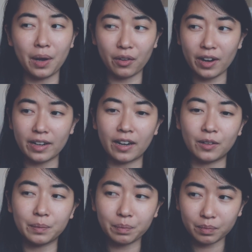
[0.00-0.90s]
But right
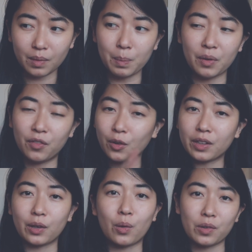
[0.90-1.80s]
now, before
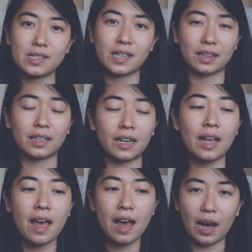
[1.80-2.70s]
the course started,
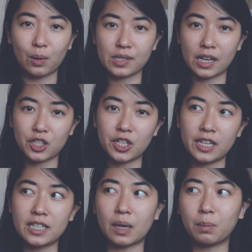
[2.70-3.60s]
I was
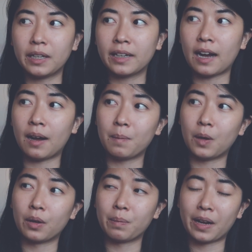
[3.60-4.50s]
actually doubling up
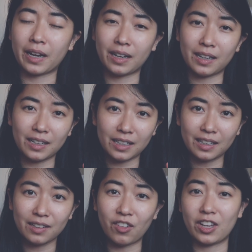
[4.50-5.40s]
on my
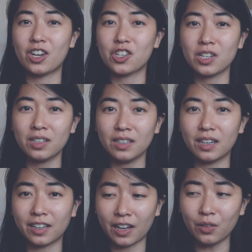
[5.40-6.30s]
vacation
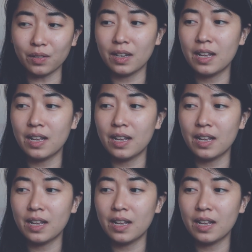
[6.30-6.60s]
account.